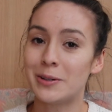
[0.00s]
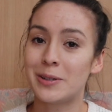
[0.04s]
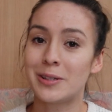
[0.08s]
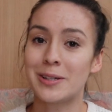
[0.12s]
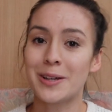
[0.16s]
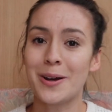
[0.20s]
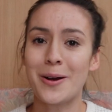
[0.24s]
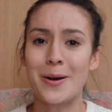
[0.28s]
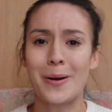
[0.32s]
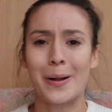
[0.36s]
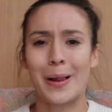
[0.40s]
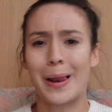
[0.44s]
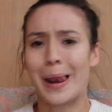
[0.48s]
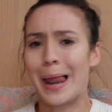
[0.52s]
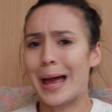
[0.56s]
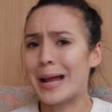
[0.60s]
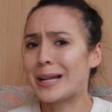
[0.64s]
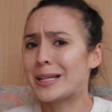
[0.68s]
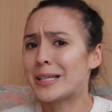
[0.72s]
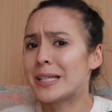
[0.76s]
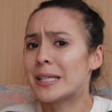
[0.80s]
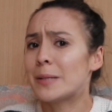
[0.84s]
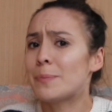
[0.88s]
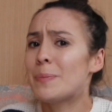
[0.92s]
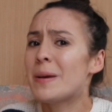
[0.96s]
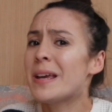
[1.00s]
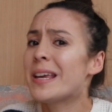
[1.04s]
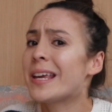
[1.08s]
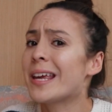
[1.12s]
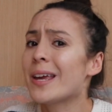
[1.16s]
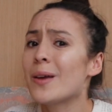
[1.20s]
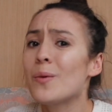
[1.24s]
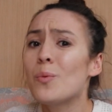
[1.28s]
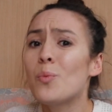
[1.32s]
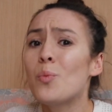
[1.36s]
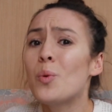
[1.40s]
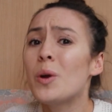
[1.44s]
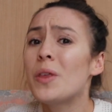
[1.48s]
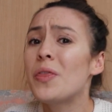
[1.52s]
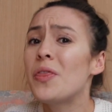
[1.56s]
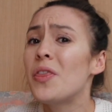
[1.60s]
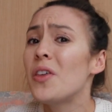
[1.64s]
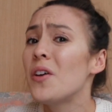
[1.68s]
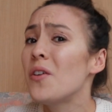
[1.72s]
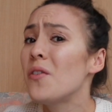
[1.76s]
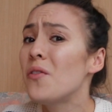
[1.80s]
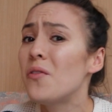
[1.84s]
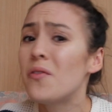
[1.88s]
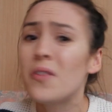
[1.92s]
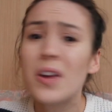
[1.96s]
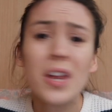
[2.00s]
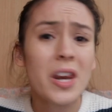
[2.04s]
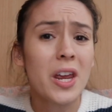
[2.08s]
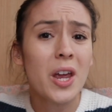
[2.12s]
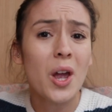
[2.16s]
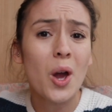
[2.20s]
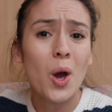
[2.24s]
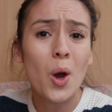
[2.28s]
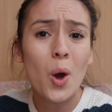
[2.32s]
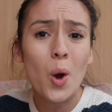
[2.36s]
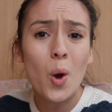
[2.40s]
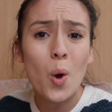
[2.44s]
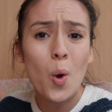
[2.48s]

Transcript: so let's begin with the video.